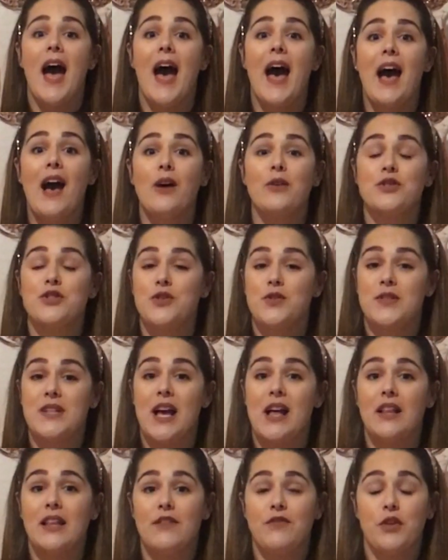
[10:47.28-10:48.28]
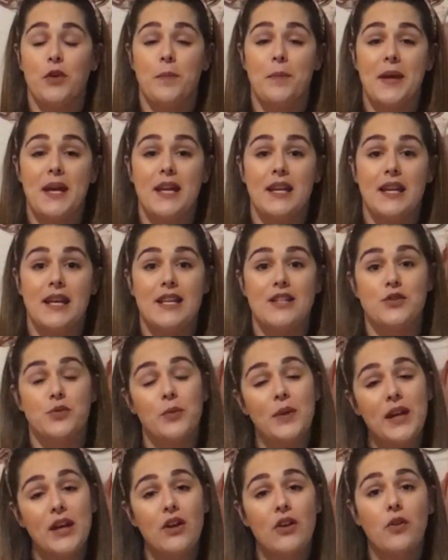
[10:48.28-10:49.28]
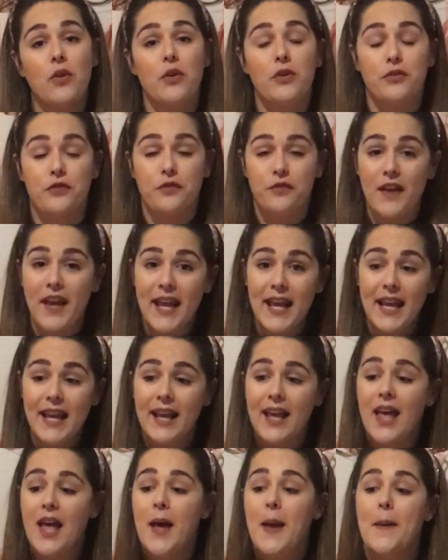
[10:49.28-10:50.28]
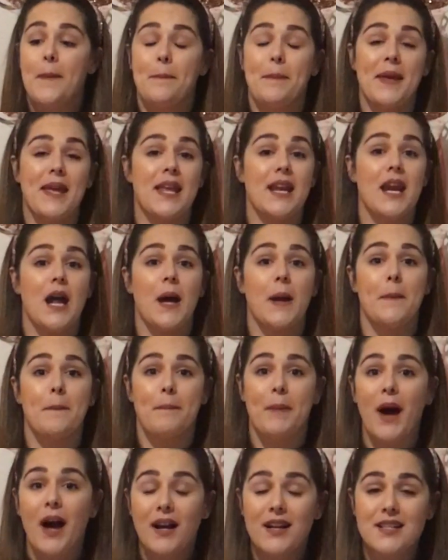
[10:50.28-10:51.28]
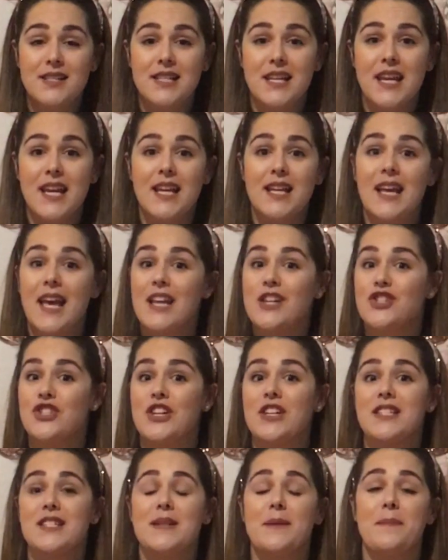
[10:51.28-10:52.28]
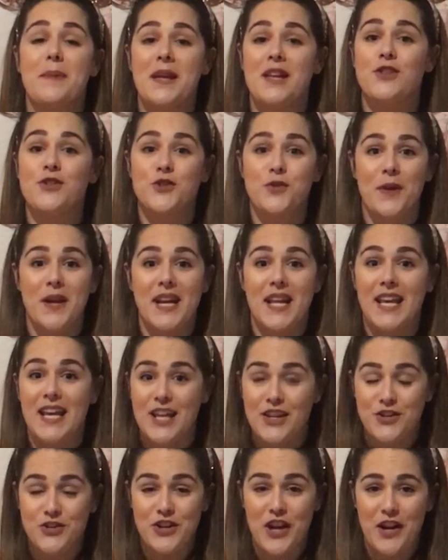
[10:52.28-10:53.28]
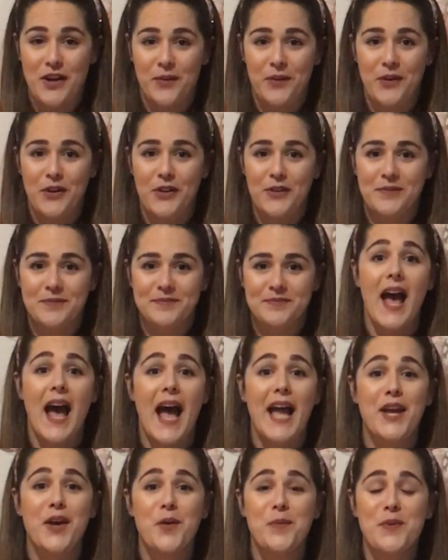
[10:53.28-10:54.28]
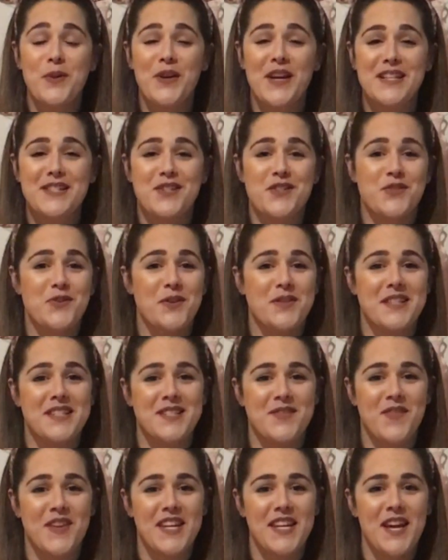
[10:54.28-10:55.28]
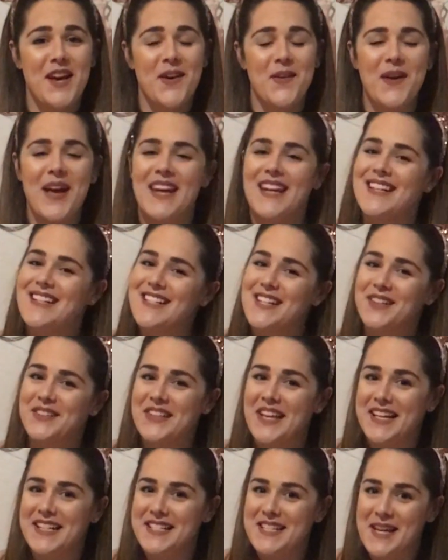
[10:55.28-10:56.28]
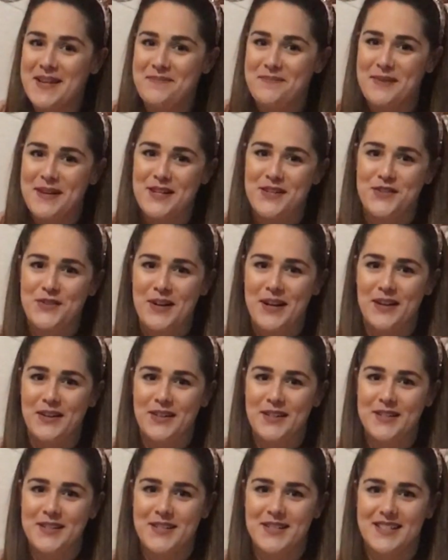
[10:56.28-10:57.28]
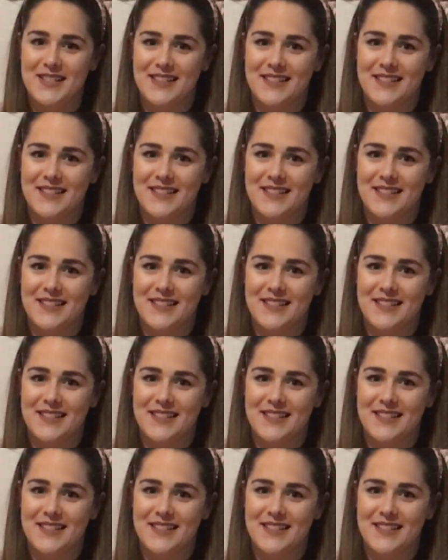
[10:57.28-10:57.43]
how to tell if your pin is real or fake, pin unboxing, and just pin trading in general. I hope you guys enjoyed this video, and until next time, pin traders.